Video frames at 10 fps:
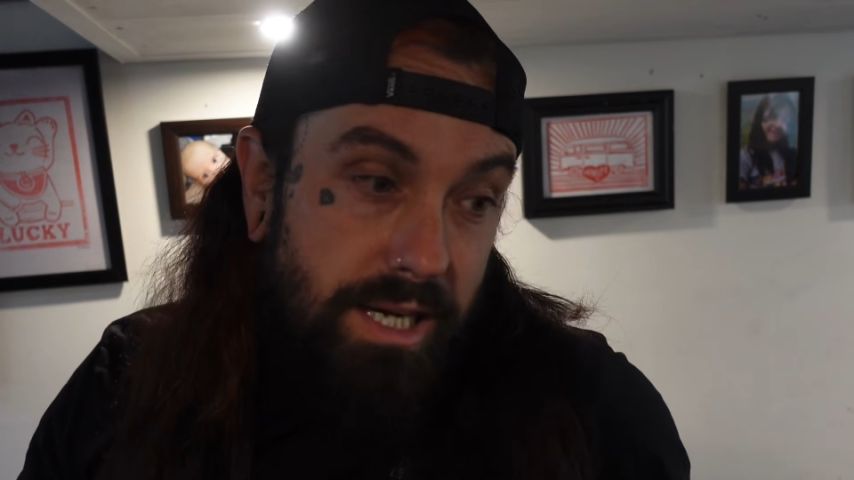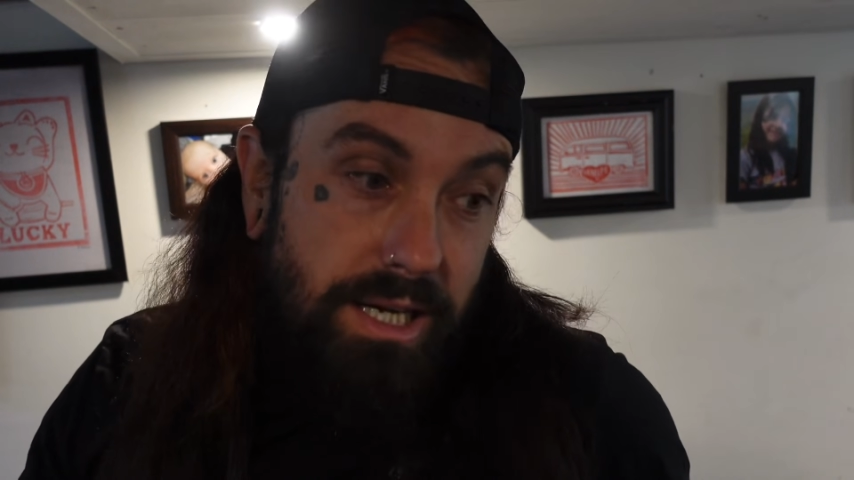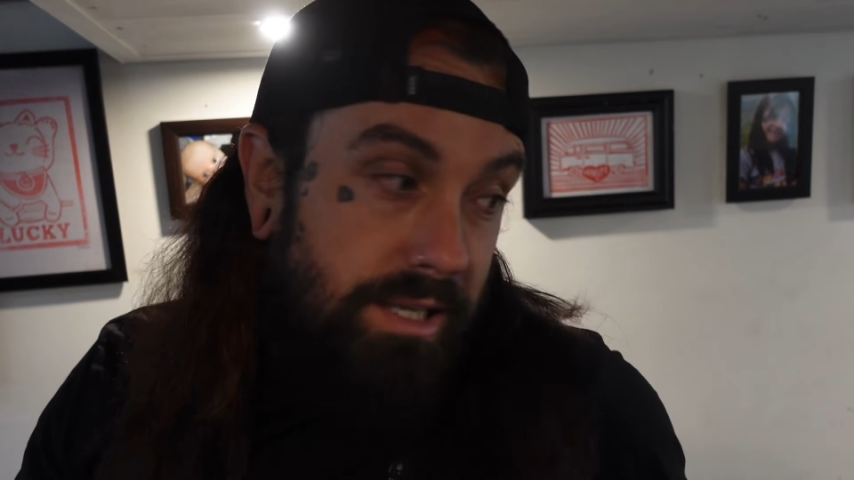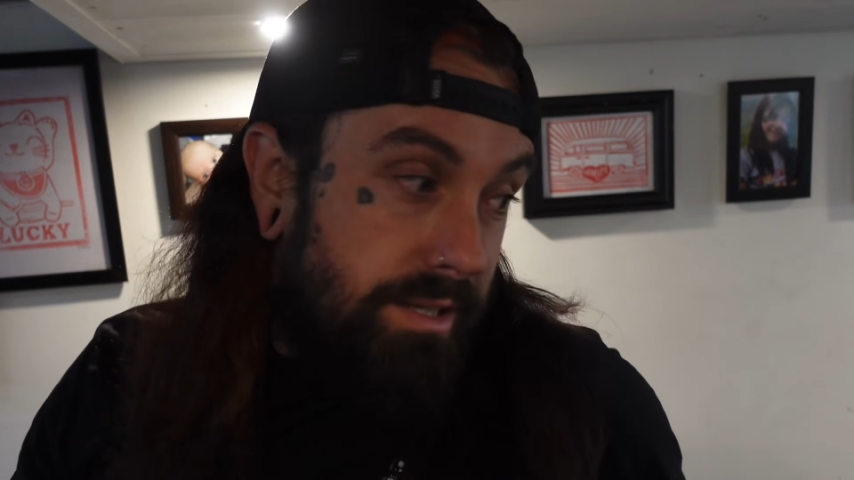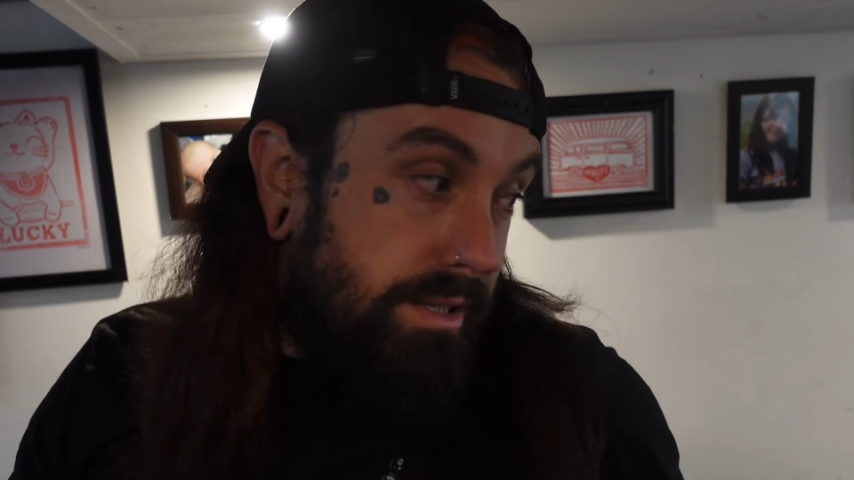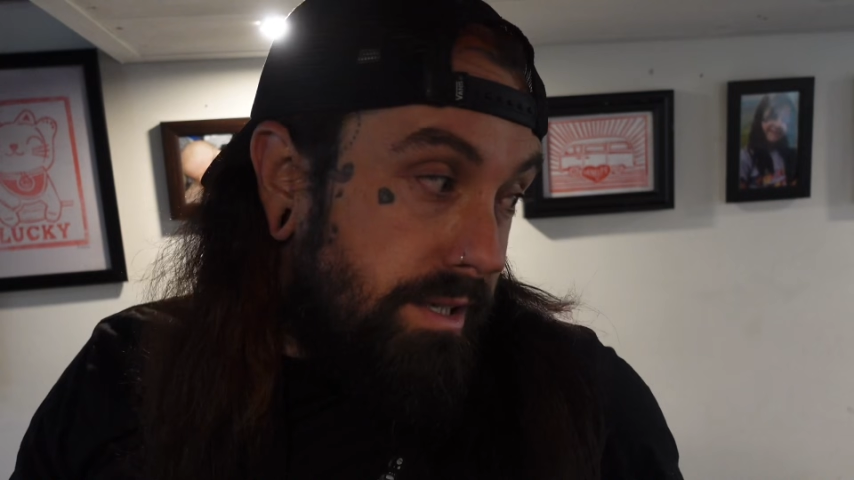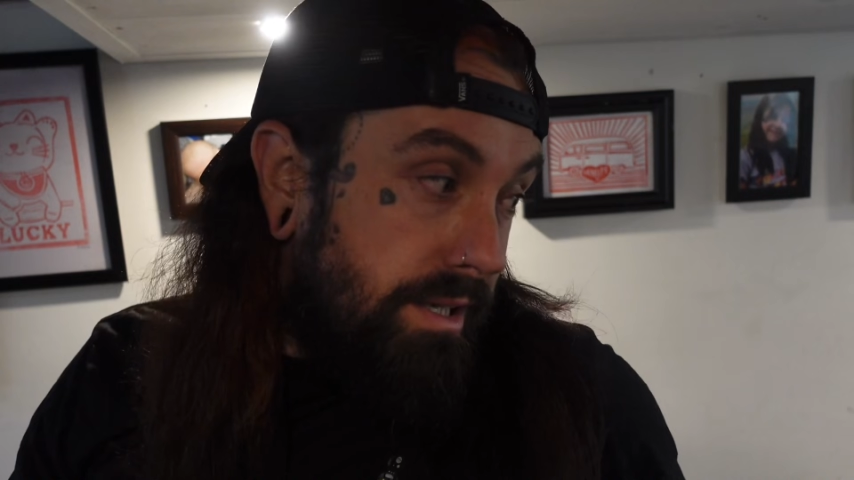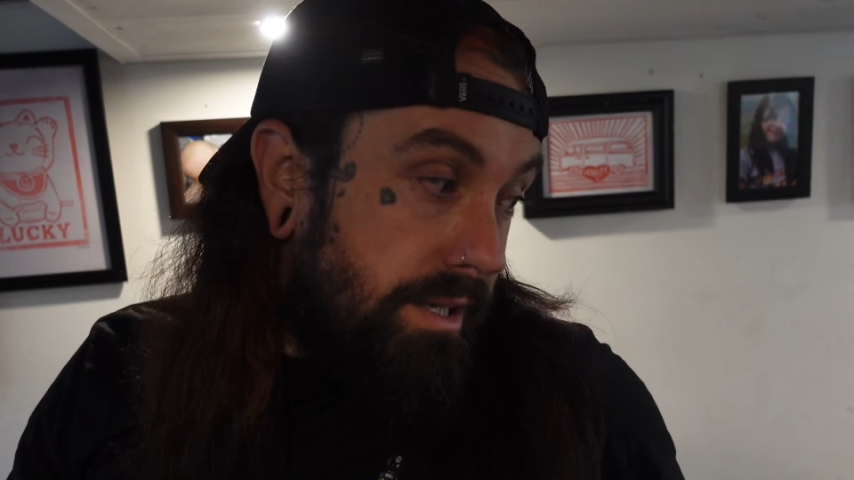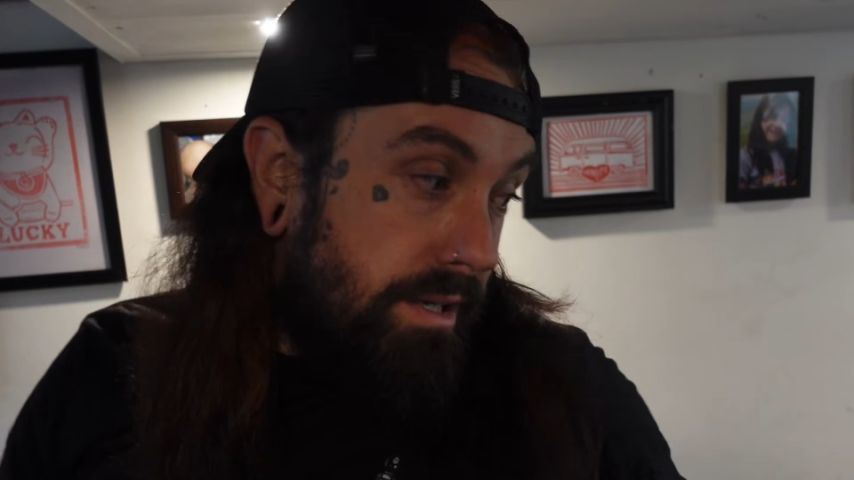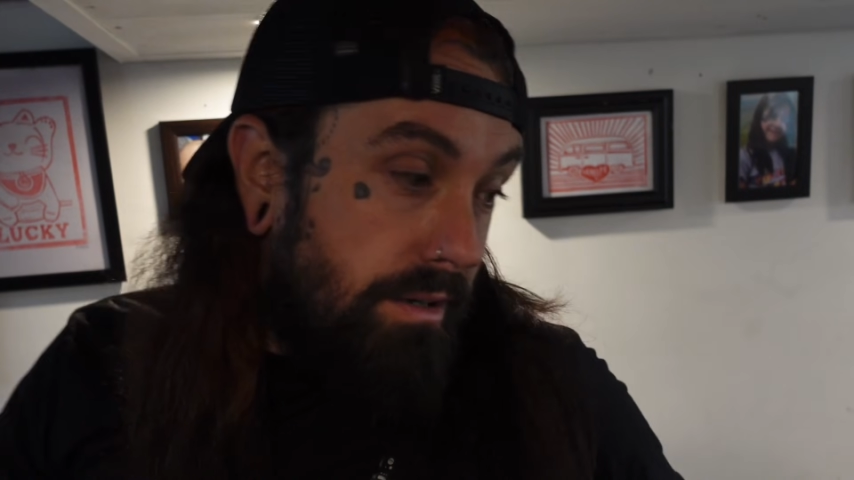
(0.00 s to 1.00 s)
and
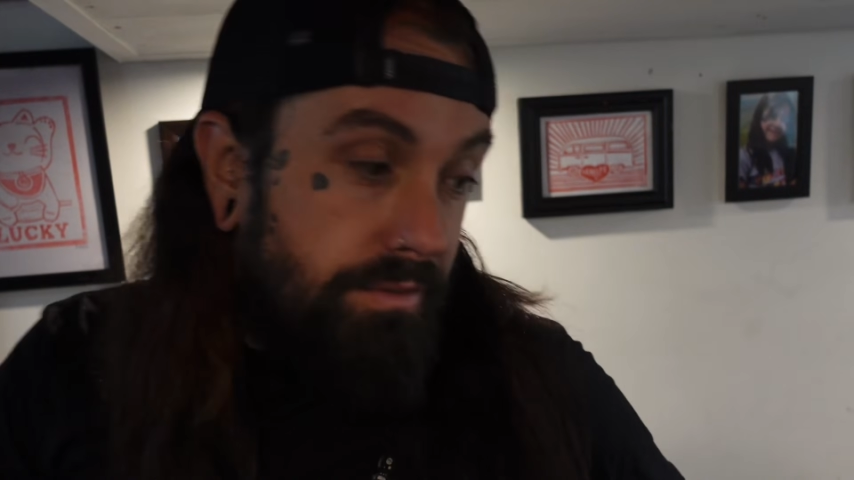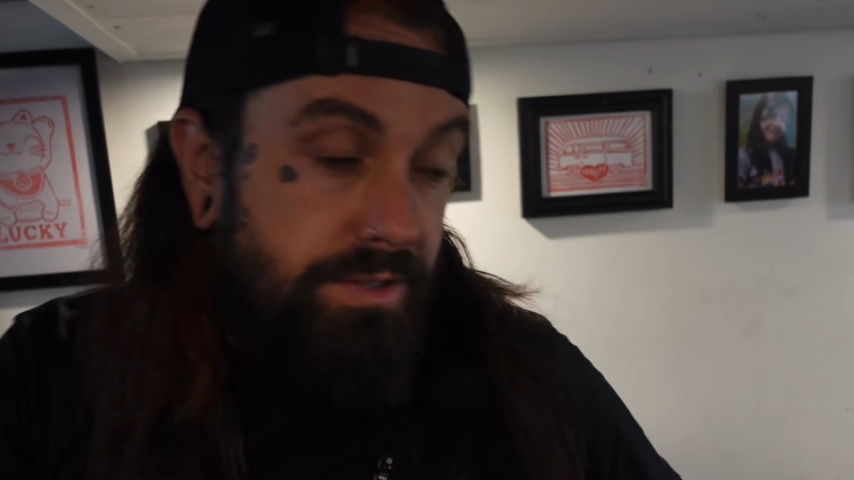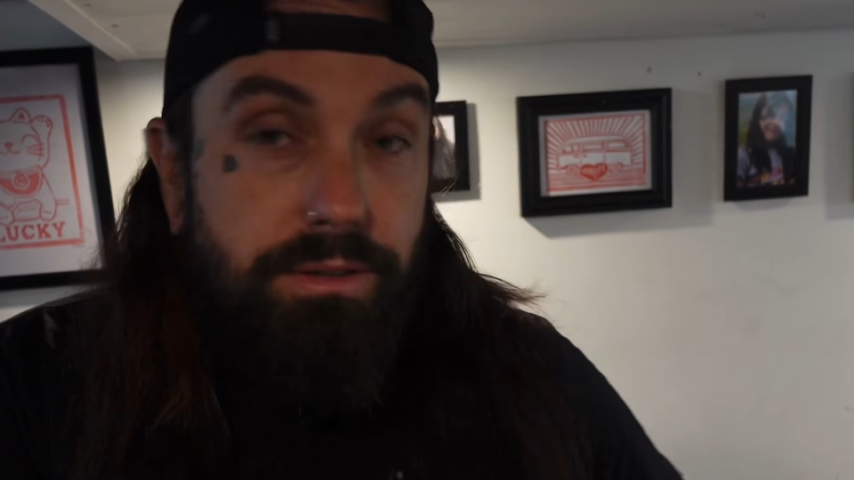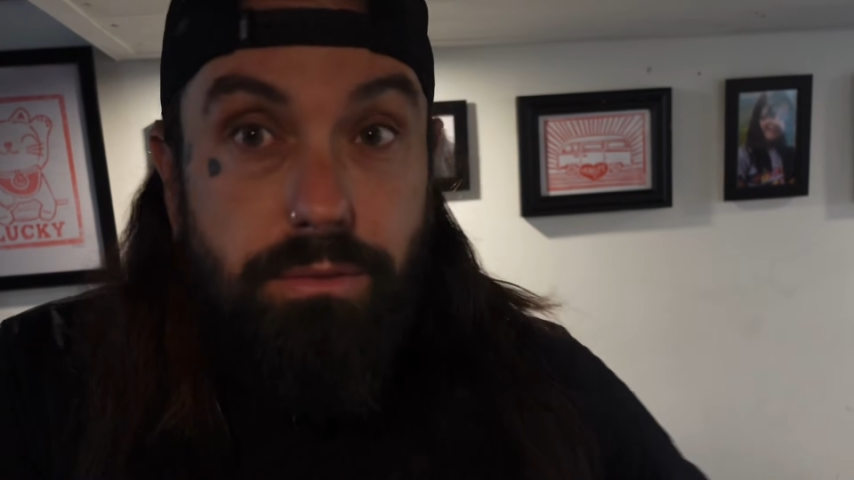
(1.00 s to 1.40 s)
obviously